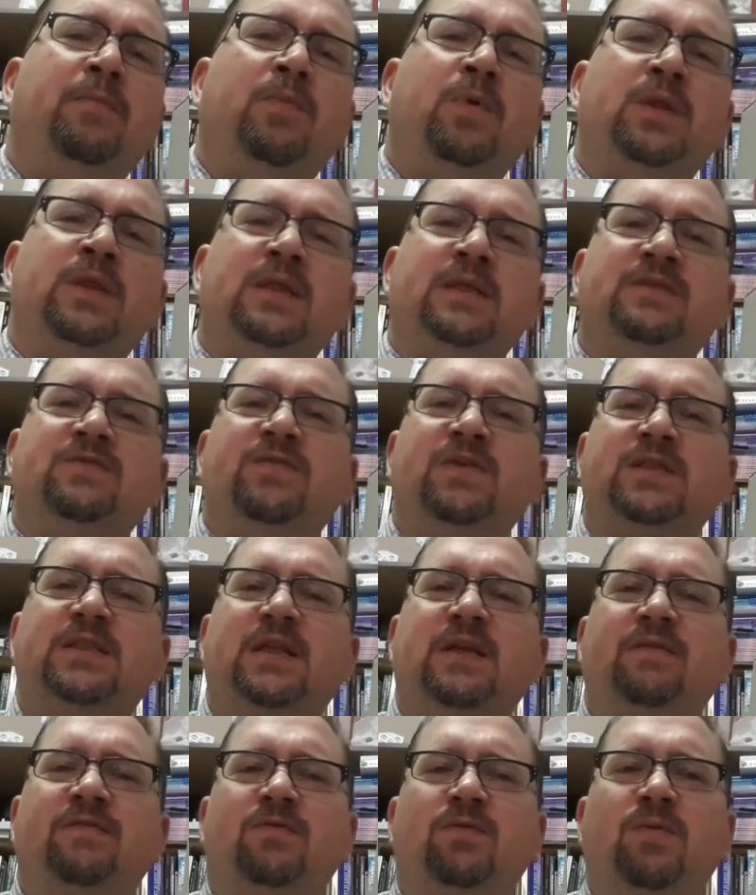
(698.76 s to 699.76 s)
with this
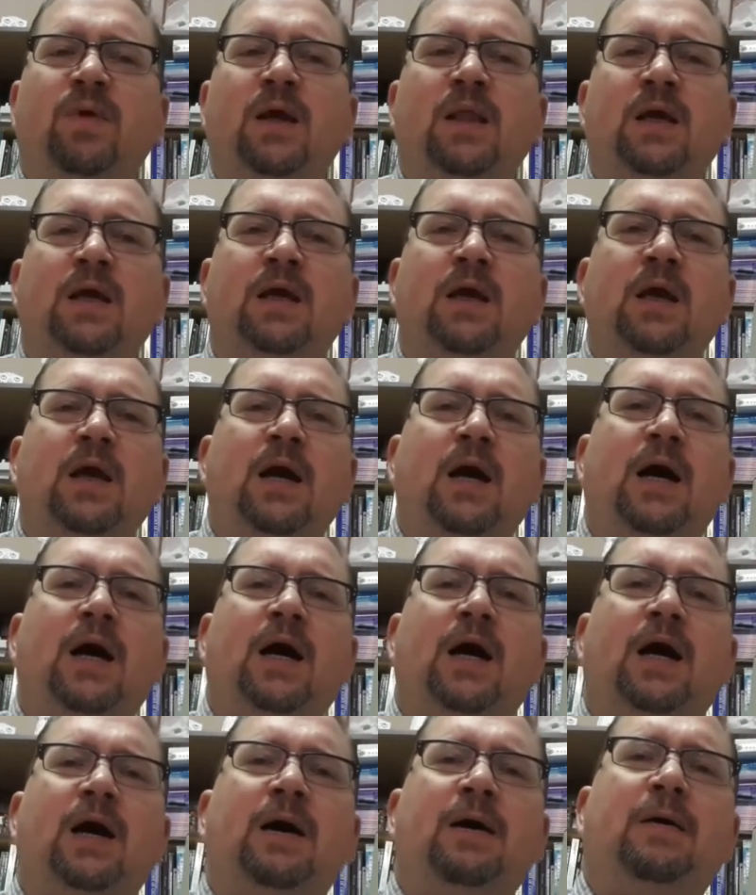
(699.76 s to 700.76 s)
visit of the relic.
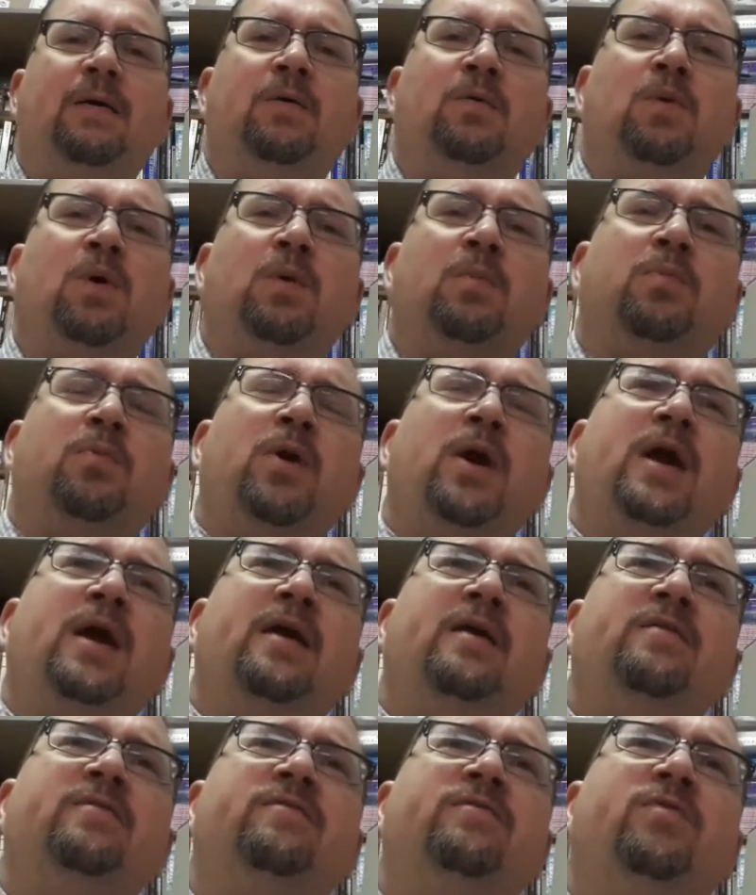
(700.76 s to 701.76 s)
We're
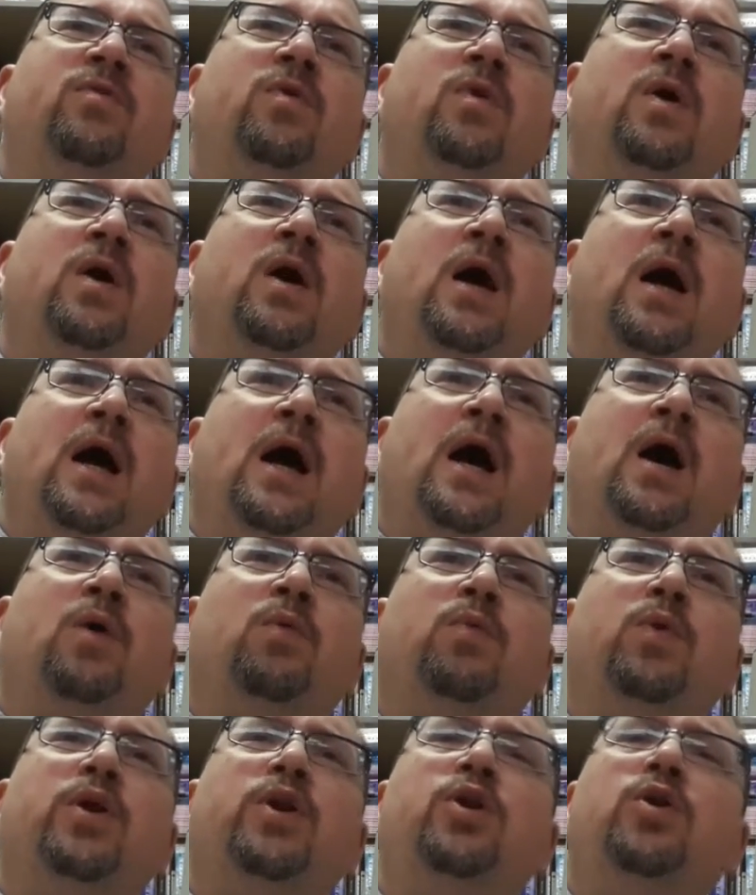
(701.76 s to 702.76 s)
praying for a
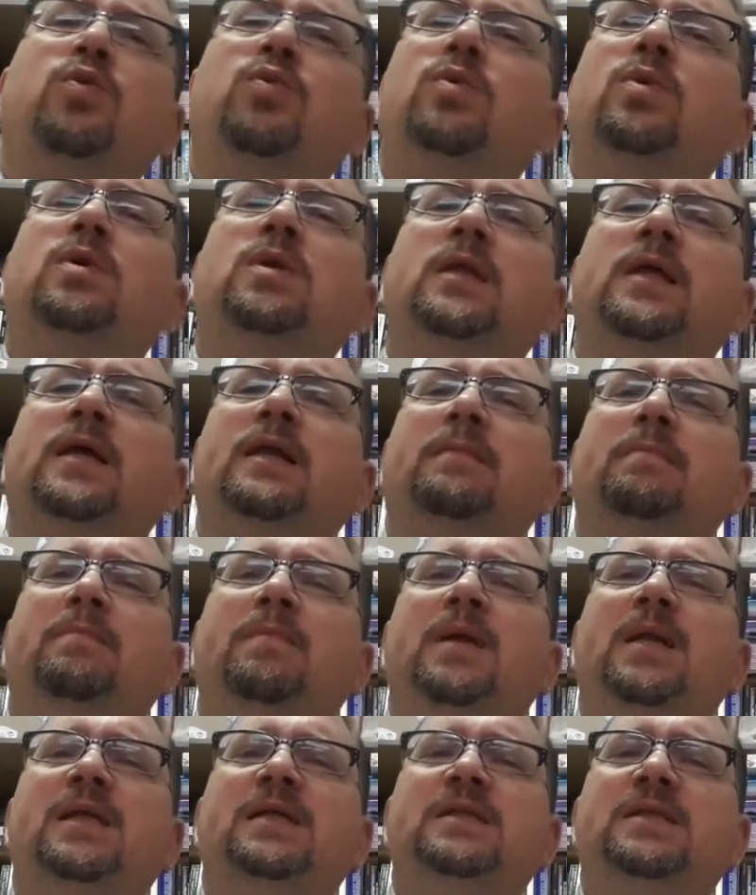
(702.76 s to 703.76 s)
renewal in
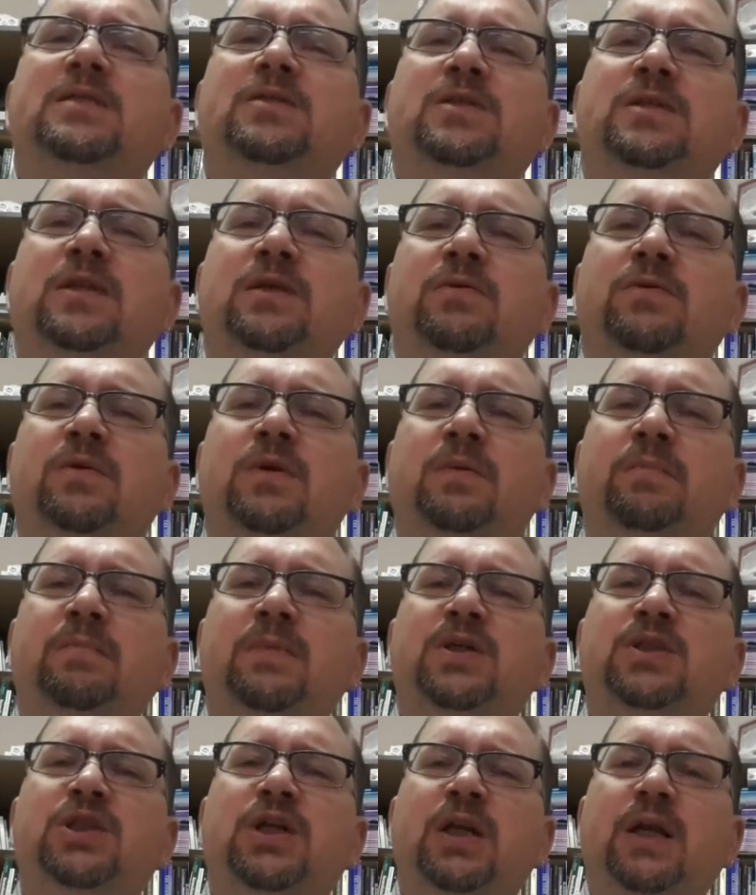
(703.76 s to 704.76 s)

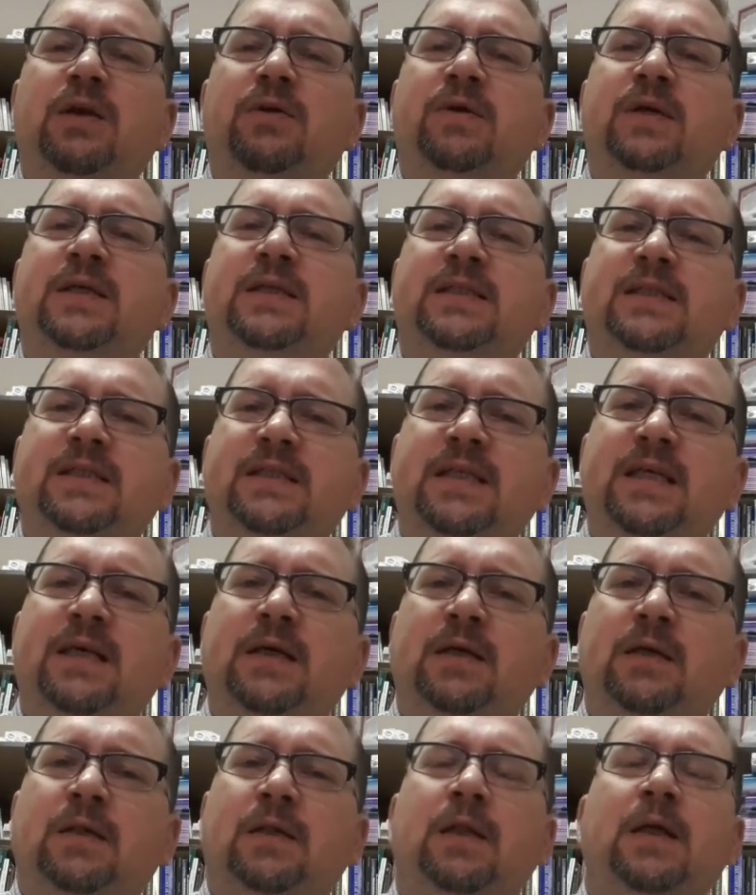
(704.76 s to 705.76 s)
missionary
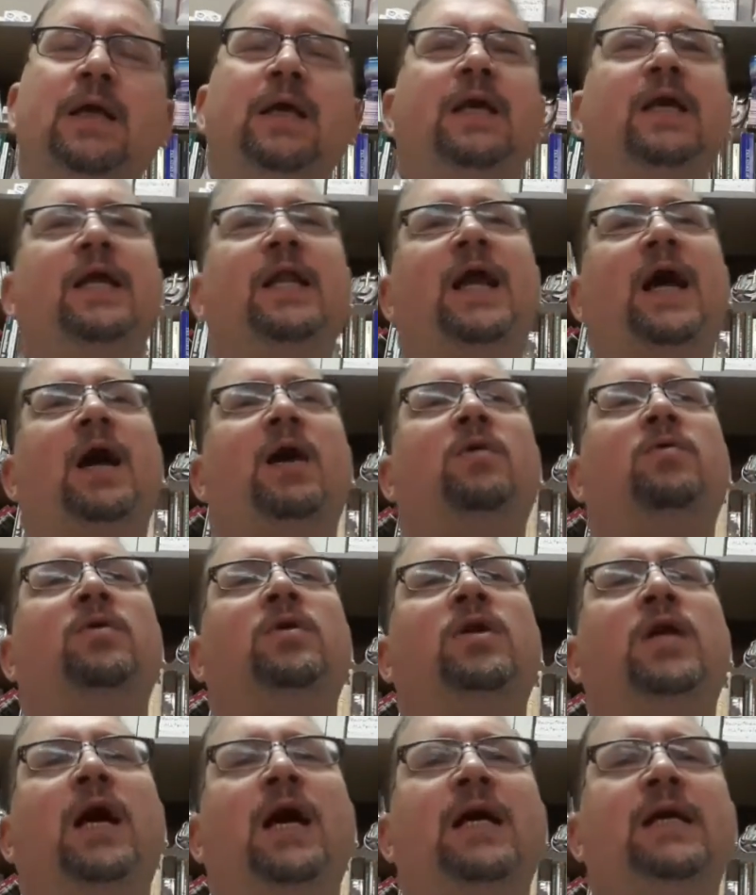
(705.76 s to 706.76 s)
zeal in
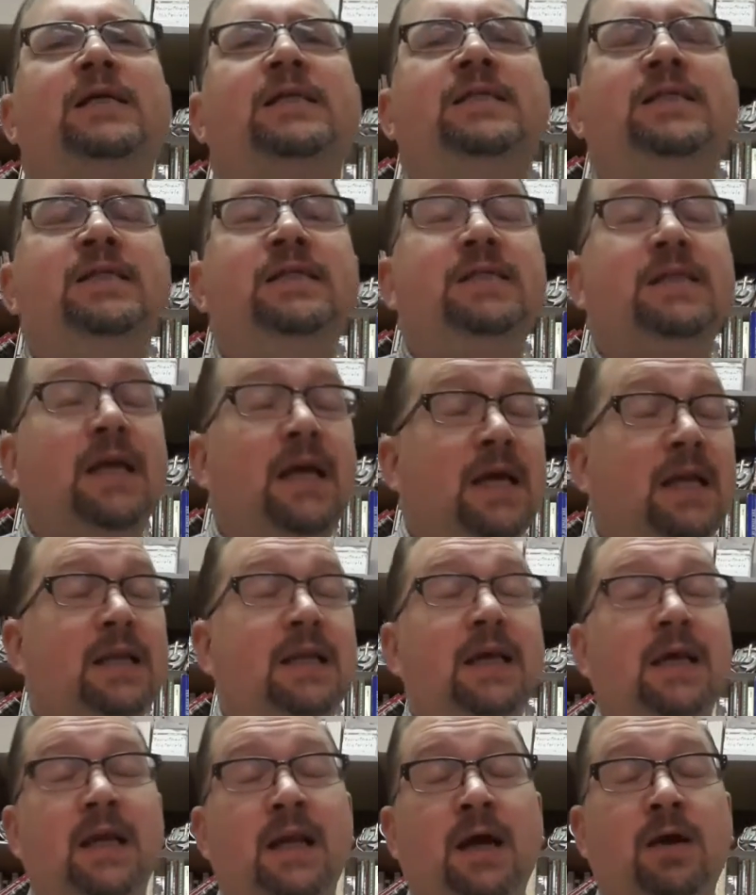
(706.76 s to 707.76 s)
our diocese
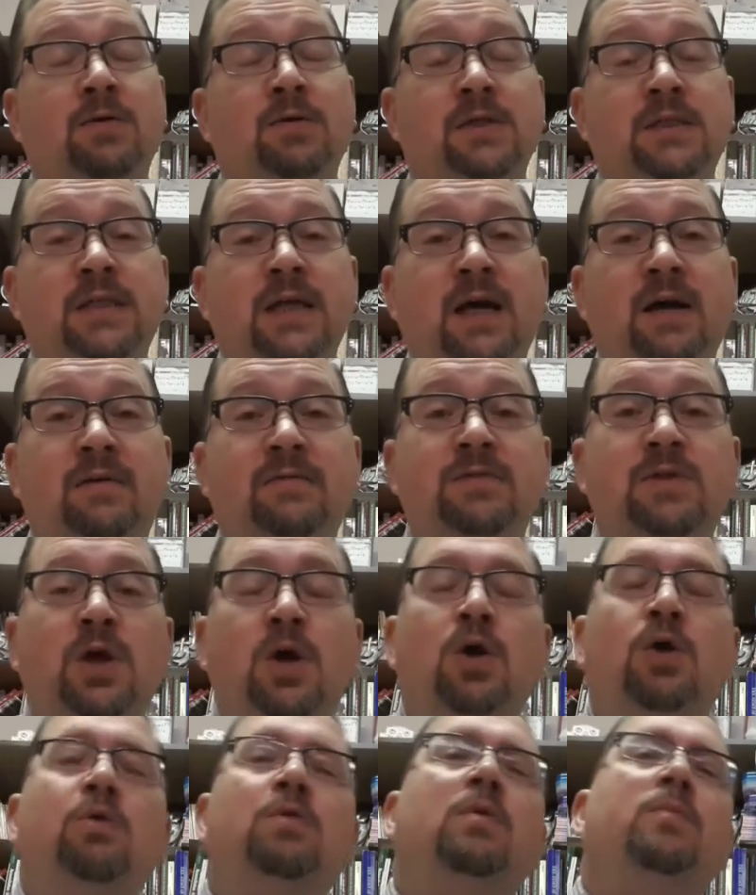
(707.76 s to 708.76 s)
and in ourselves.
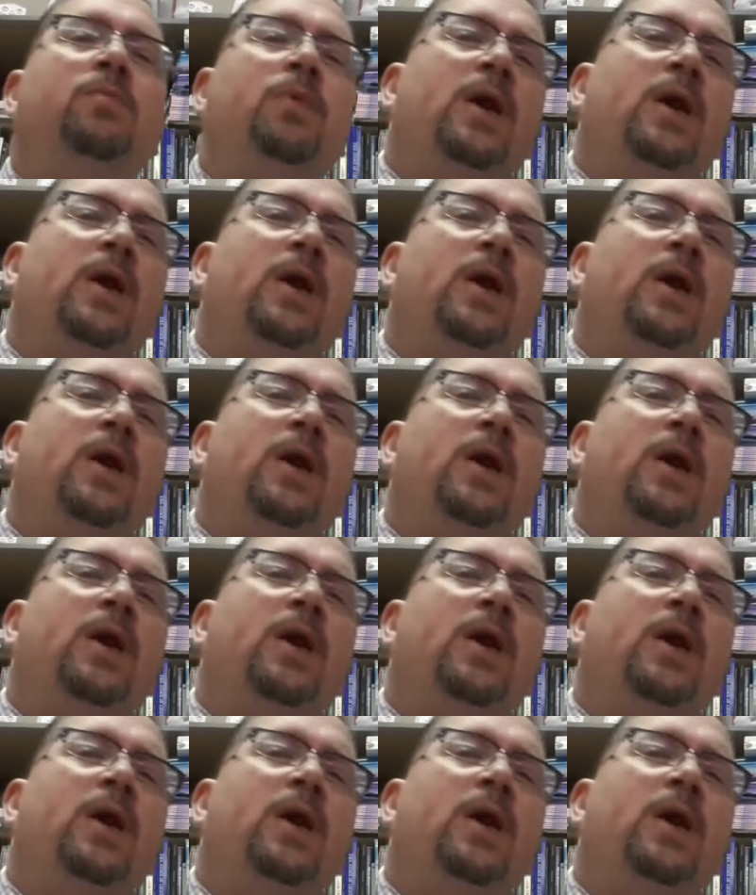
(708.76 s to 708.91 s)
We're